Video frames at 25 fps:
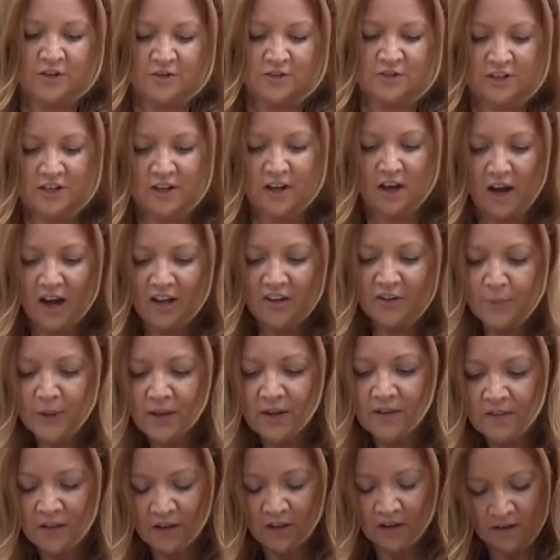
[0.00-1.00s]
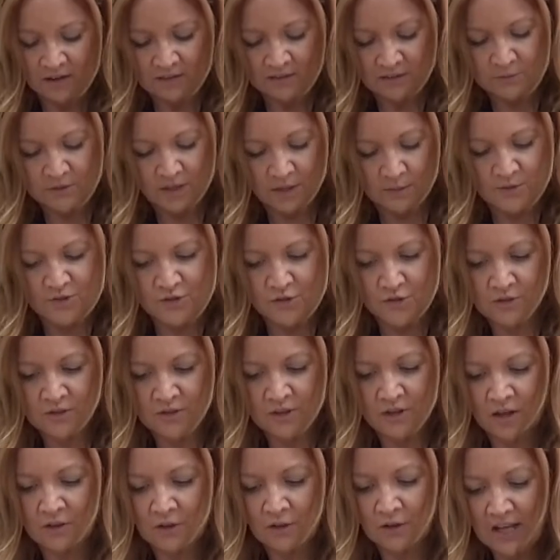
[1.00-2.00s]
to the cards, because sometimes
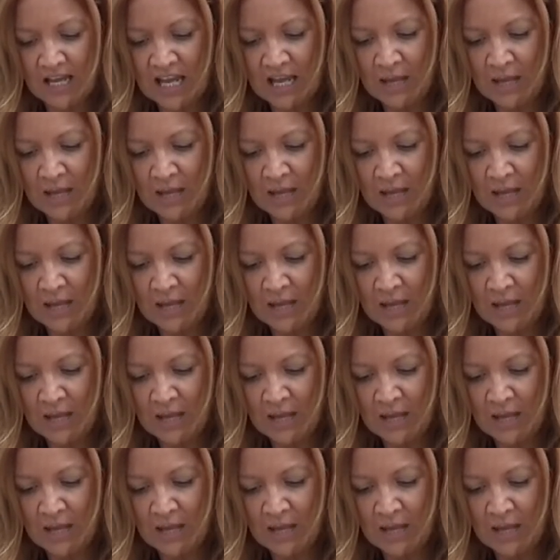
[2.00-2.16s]
children are not